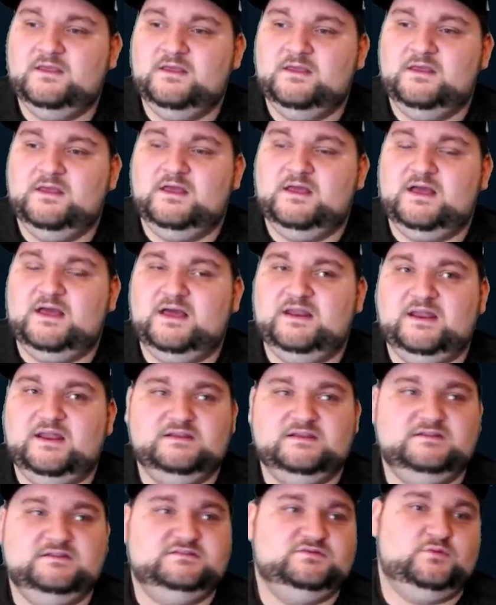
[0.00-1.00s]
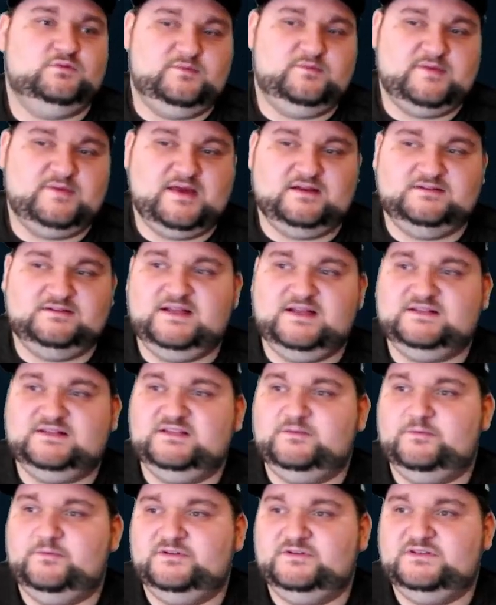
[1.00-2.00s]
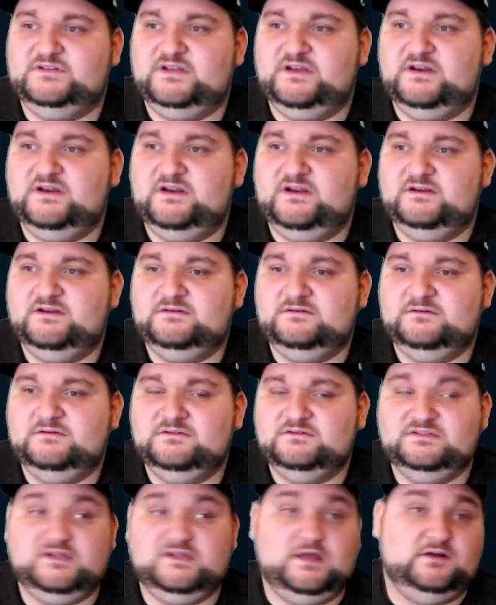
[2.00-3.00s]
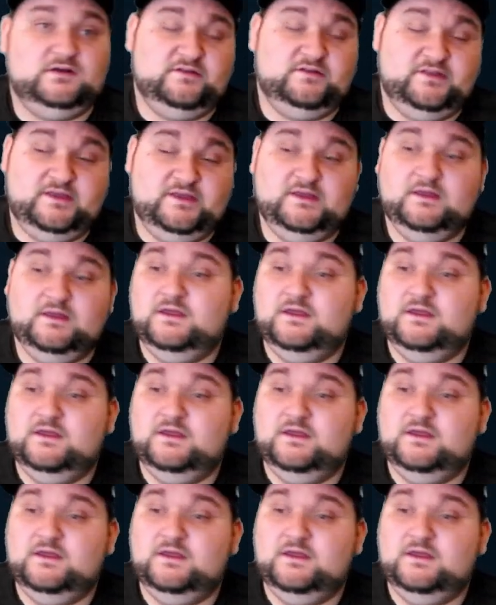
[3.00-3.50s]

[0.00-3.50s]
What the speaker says: And again, it's 1 battle tactic per turn, generally.